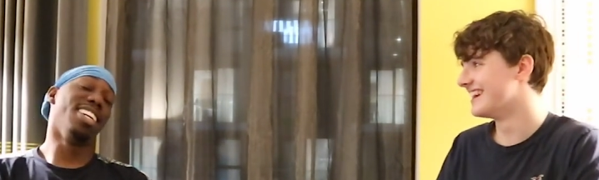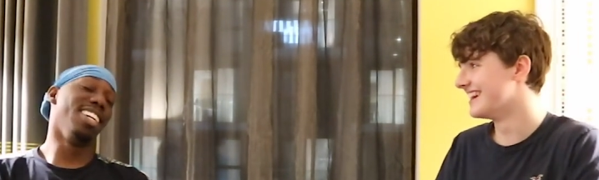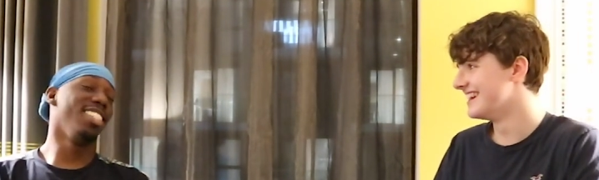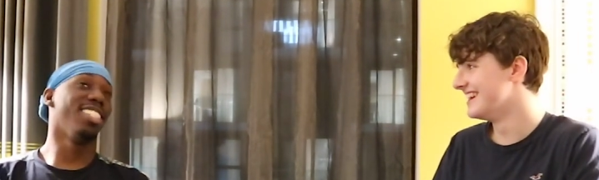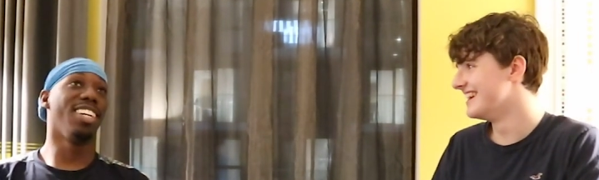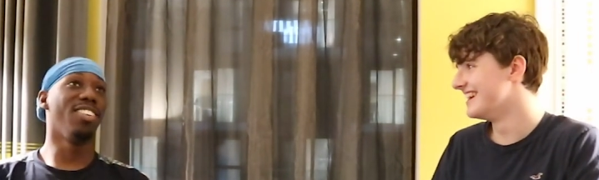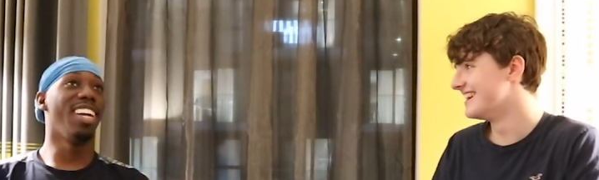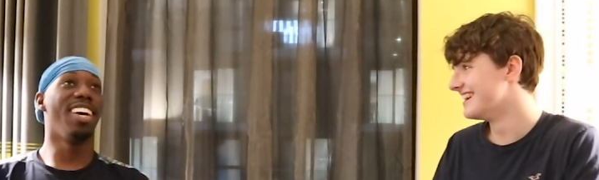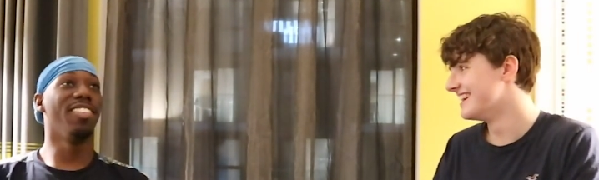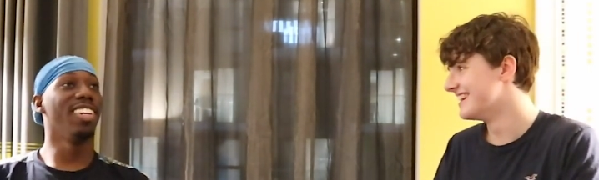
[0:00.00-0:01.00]
Speaker 1: and I was just like,
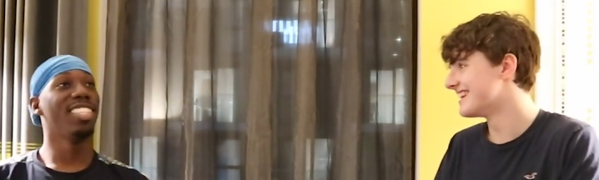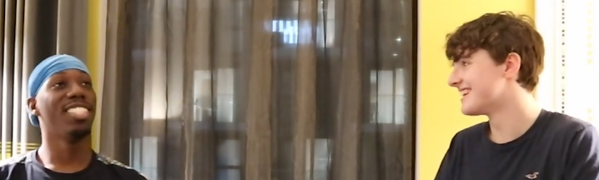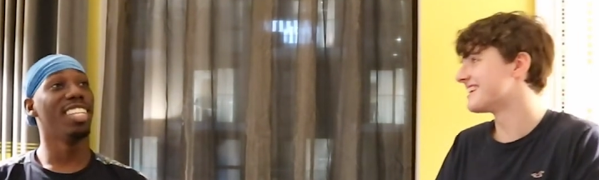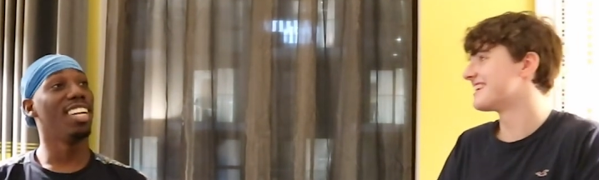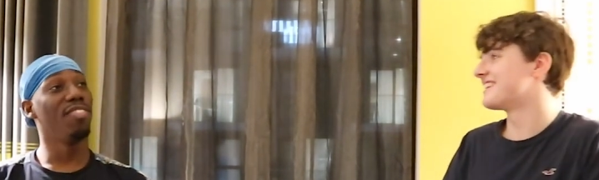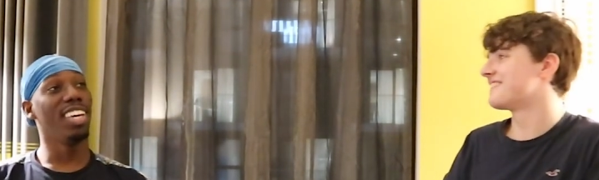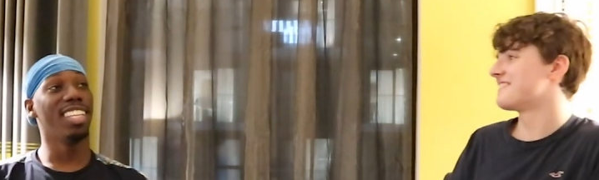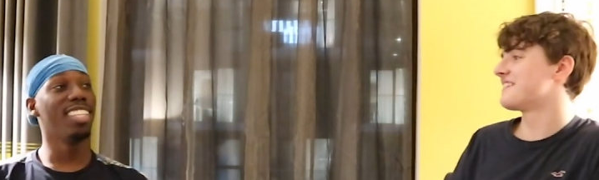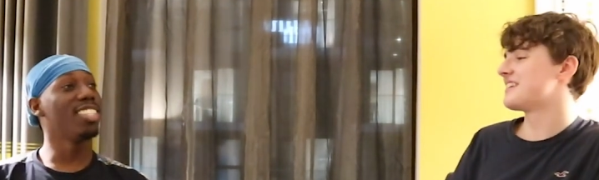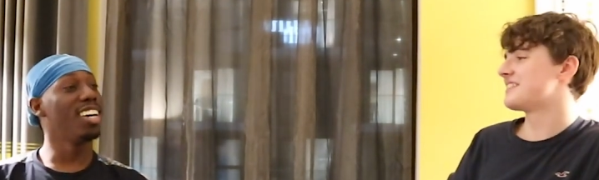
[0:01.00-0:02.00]
whatever. So then I made
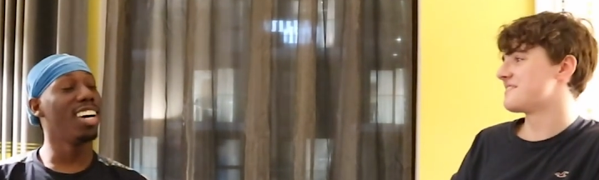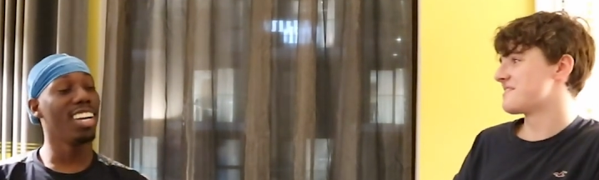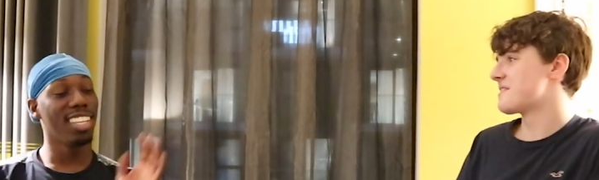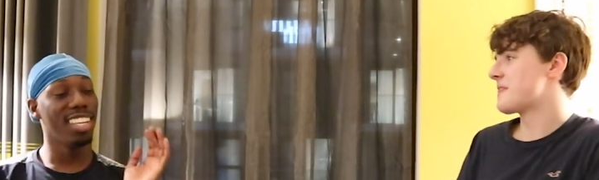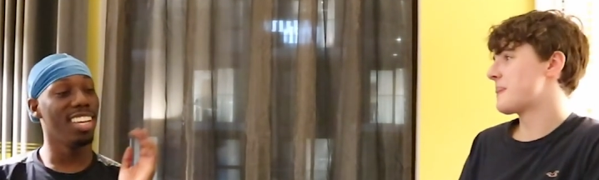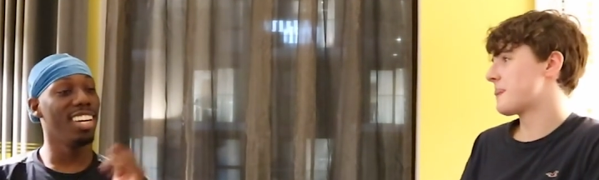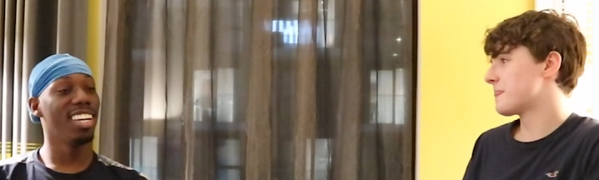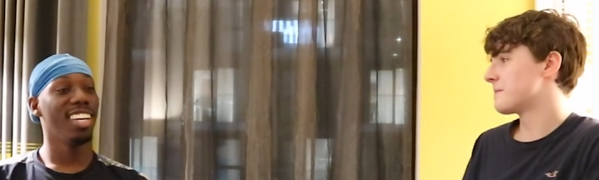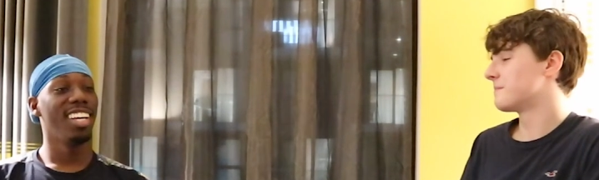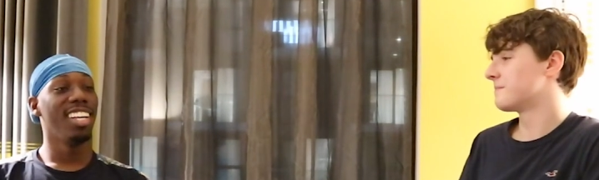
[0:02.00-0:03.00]
this song, and then,
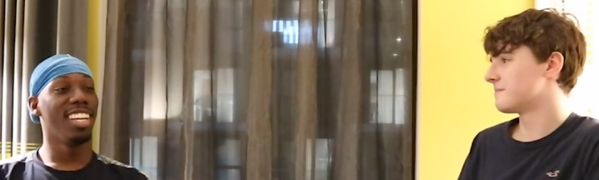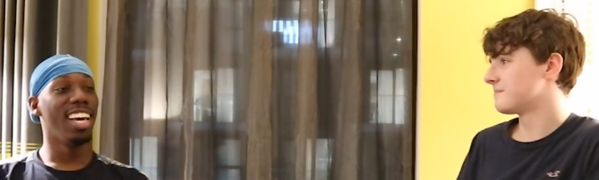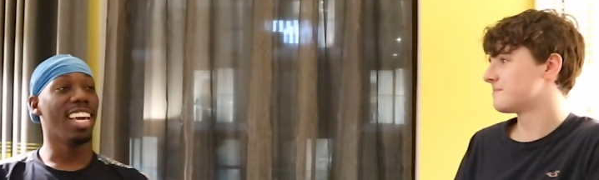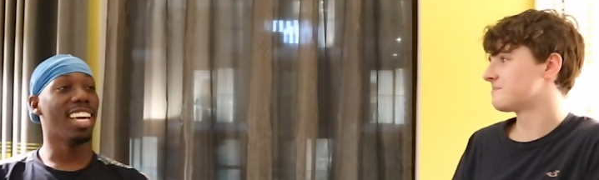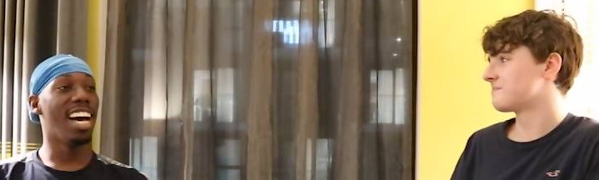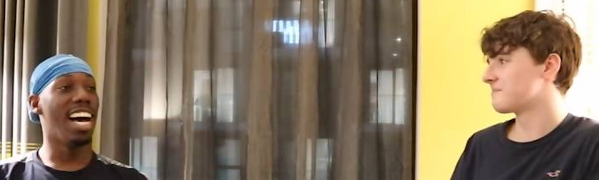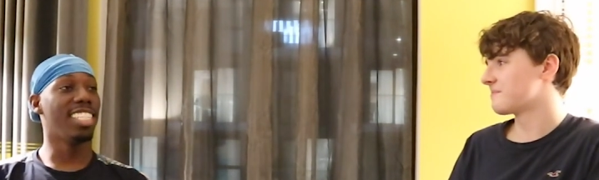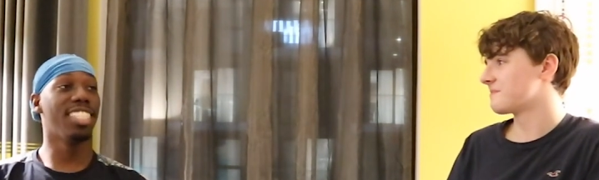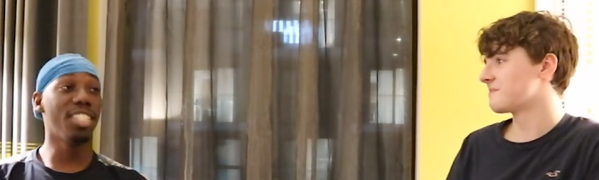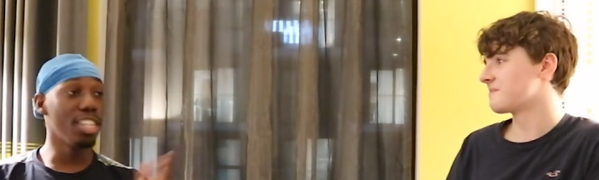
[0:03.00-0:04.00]
like, I
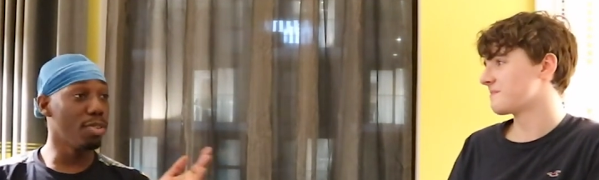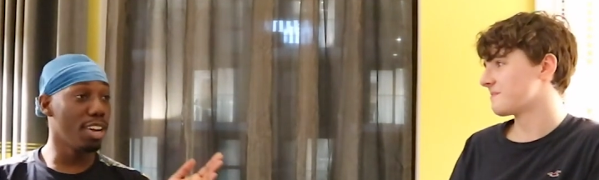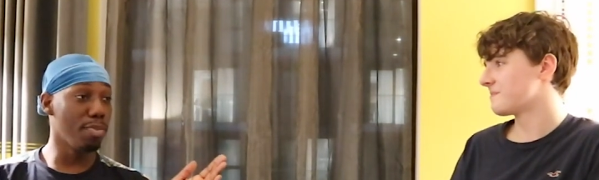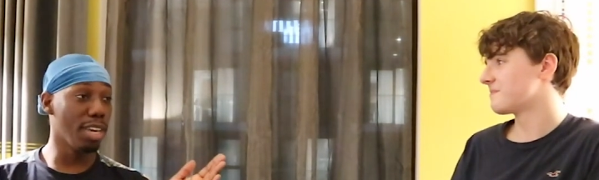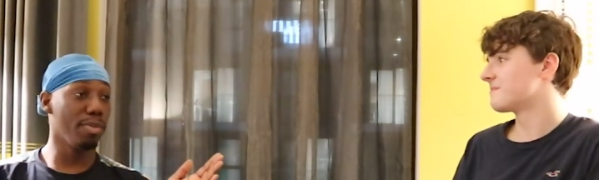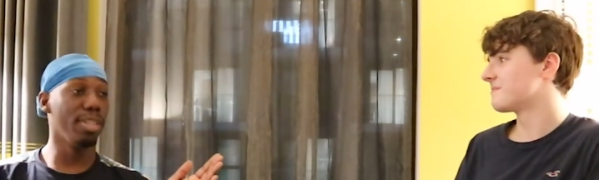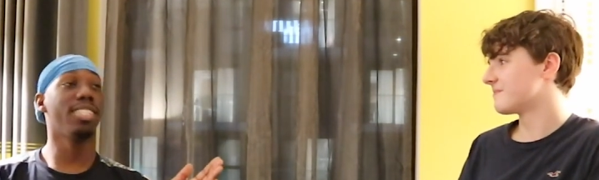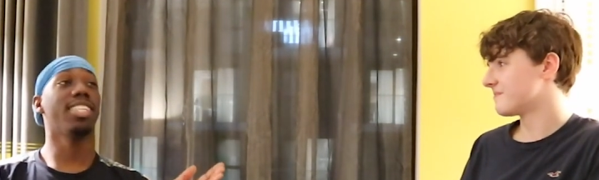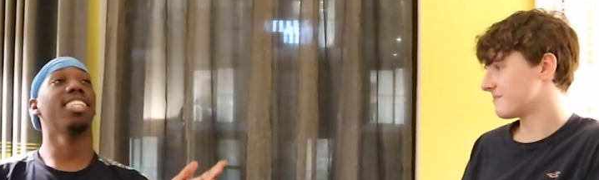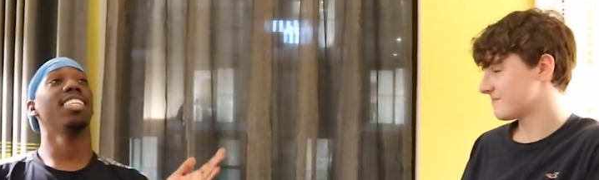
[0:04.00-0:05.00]
still didn't want to make
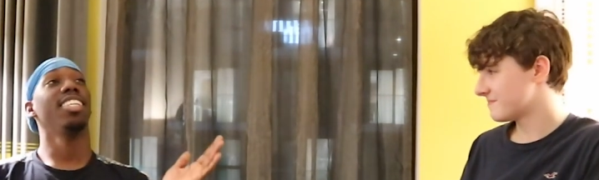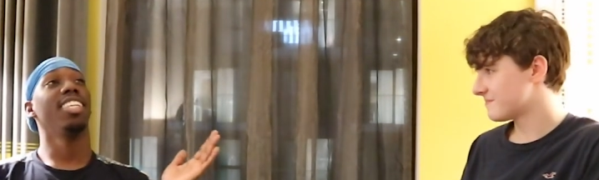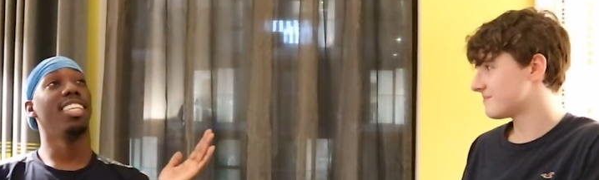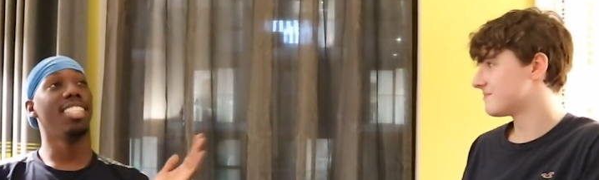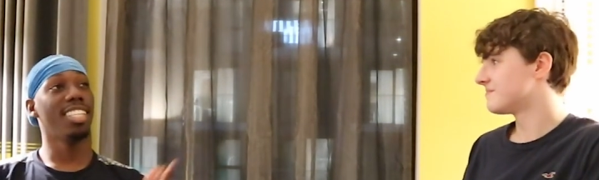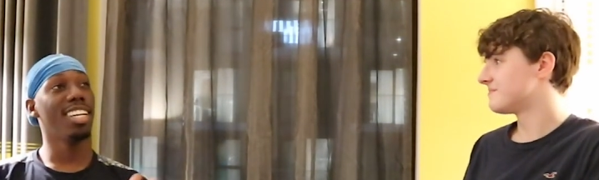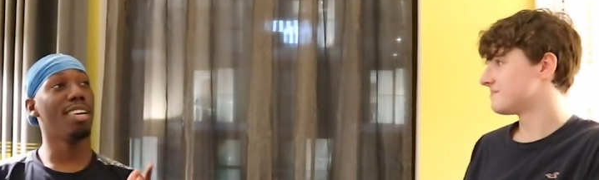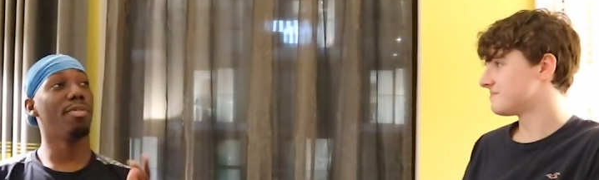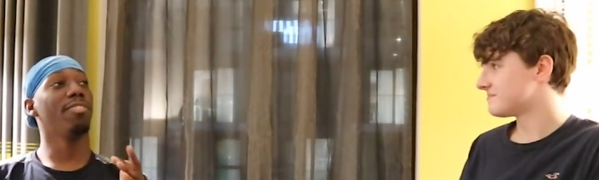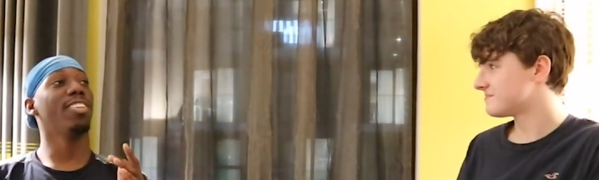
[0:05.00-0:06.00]
music until I
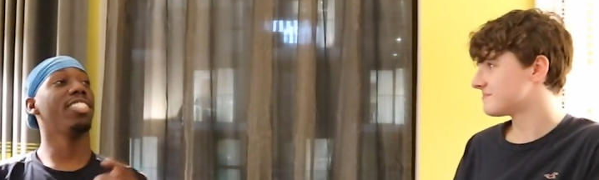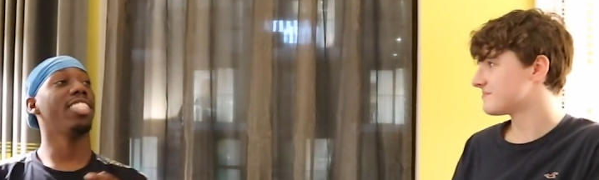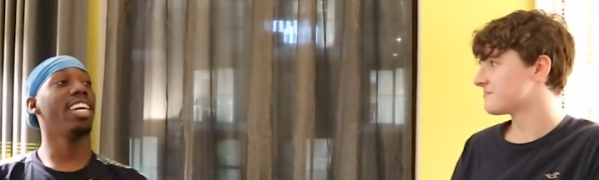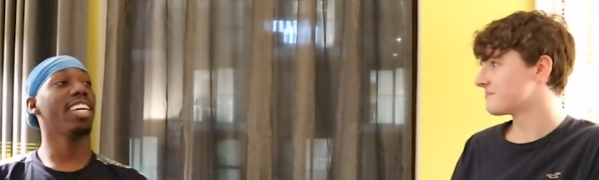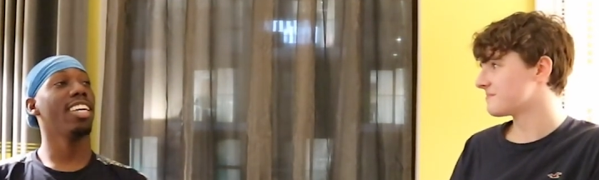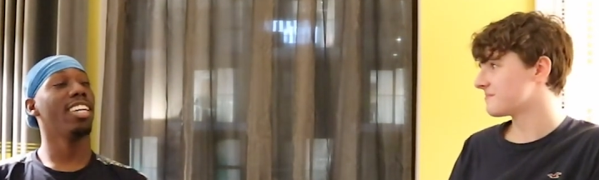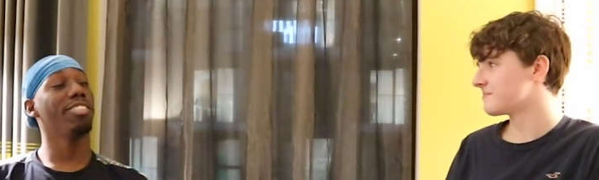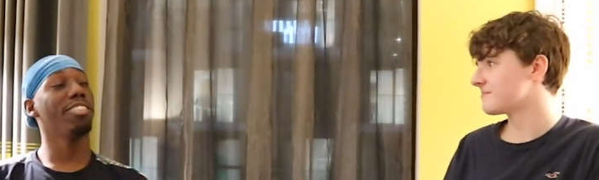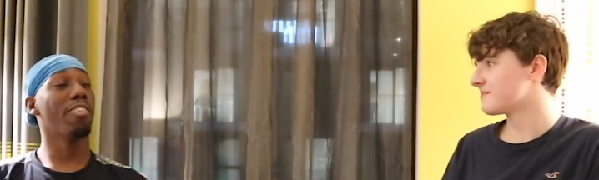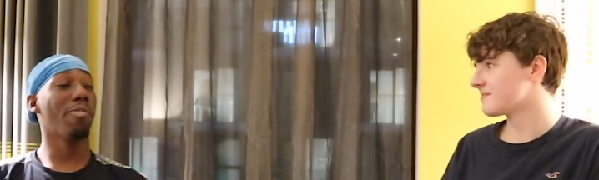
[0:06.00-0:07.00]
got my first check, and I was
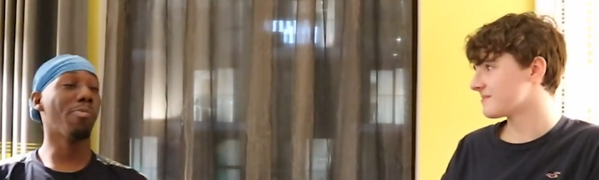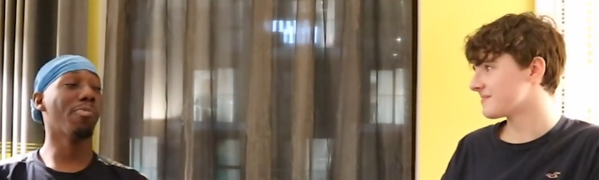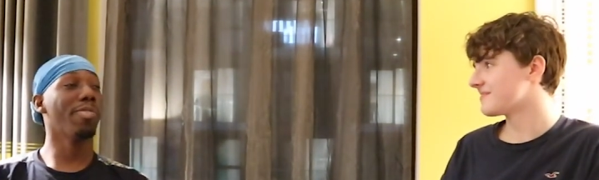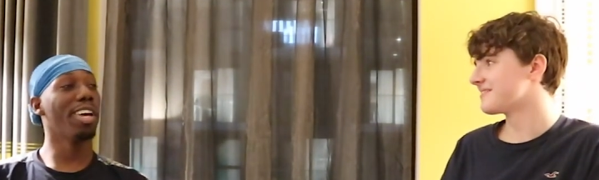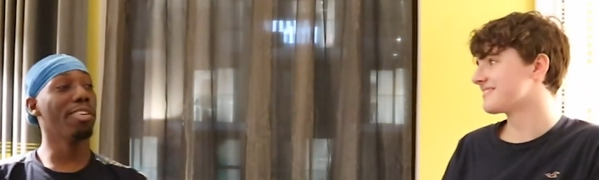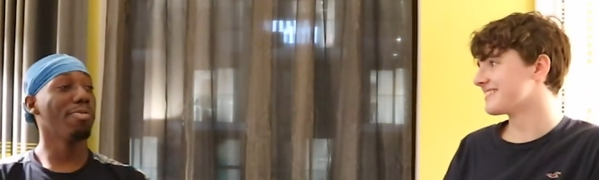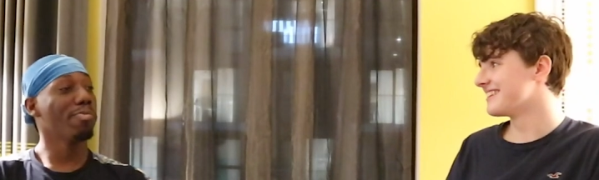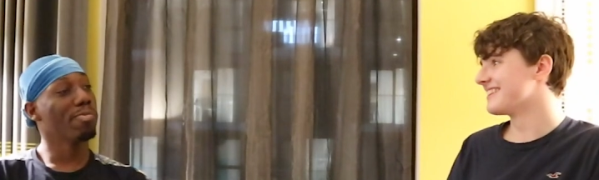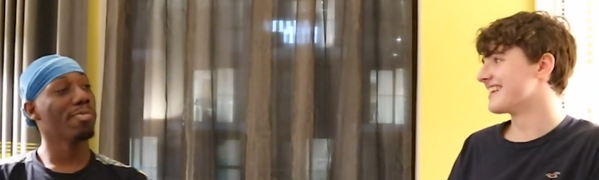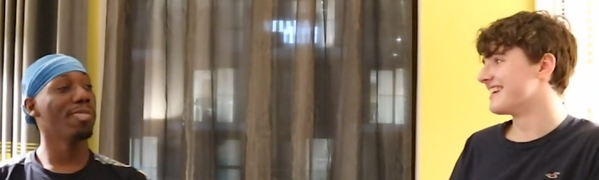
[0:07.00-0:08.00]
like, I'm fine.
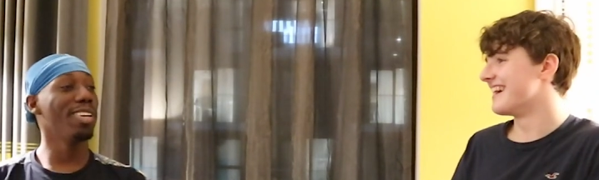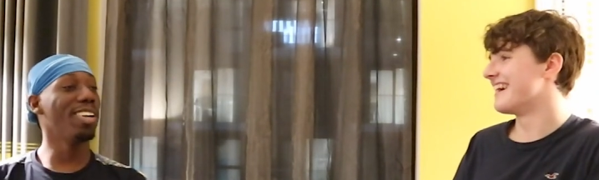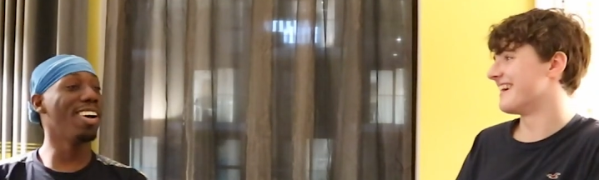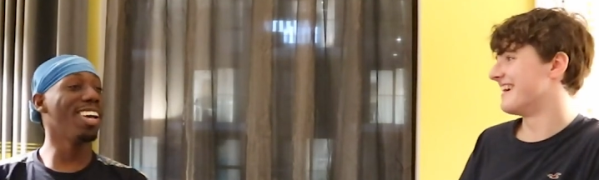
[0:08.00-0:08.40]
Yeah,